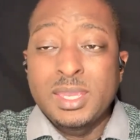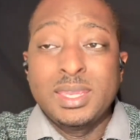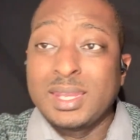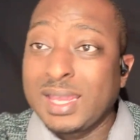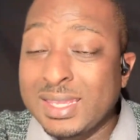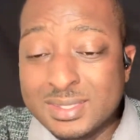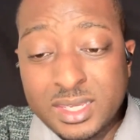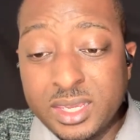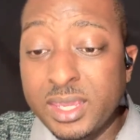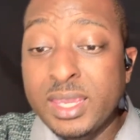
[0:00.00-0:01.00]
And like I
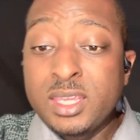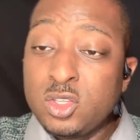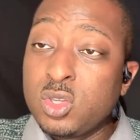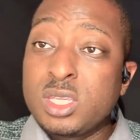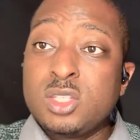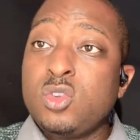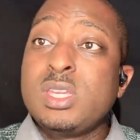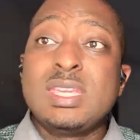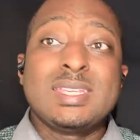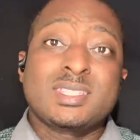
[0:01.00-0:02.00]
said, you
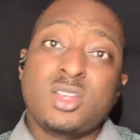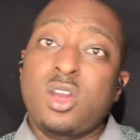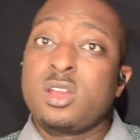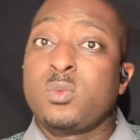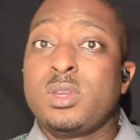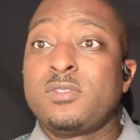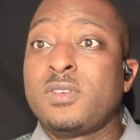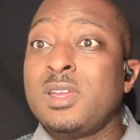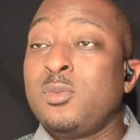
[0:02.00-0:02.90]
can get started with